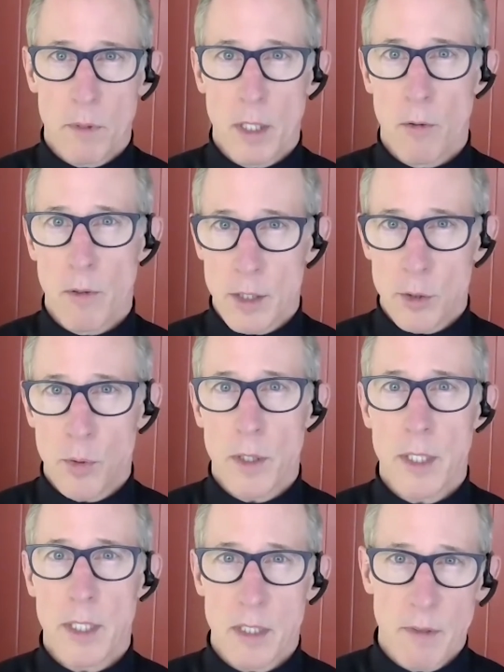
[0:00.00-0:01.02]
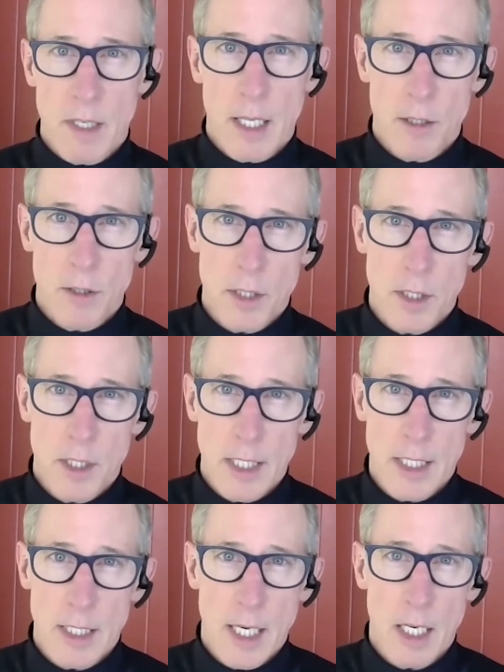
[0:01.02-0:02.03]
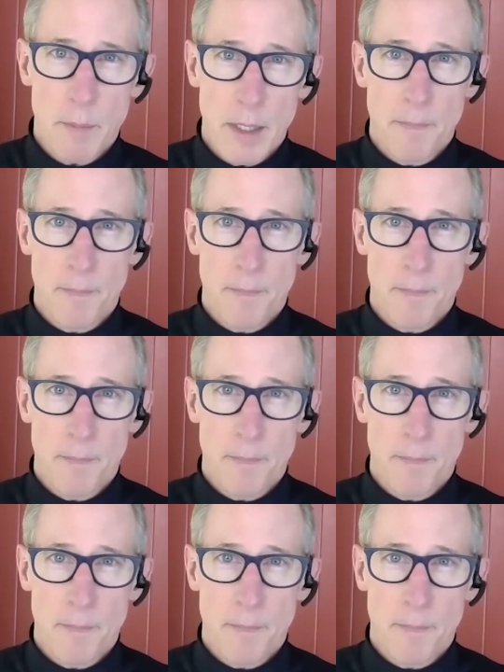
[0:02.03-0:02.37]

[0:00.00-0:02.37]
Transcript: literally trillions of dollars into the economy.